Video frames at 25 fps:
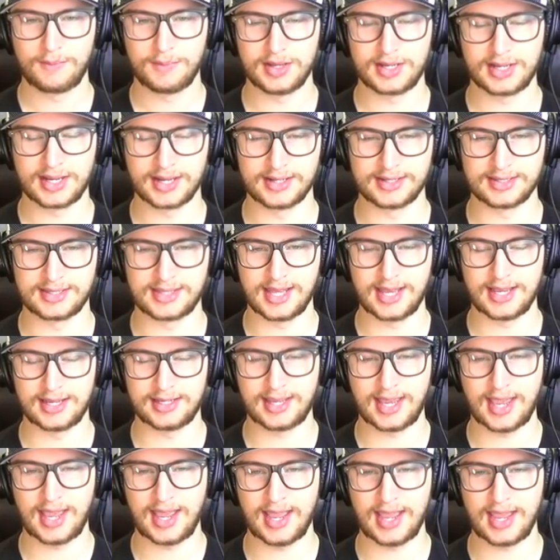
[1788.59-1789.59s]
because they
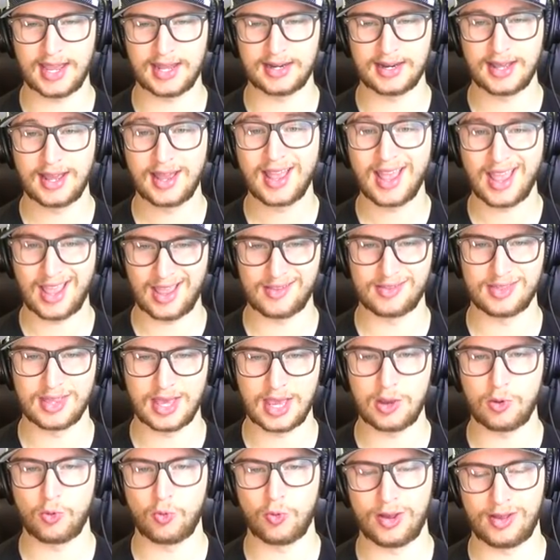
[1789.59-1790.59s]
can and
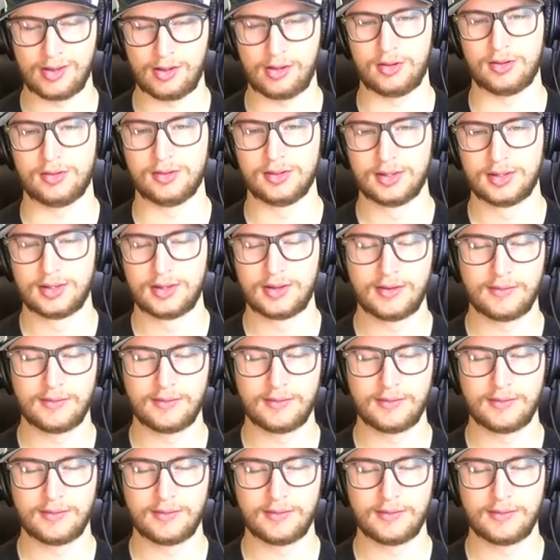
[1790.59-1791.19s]
they will.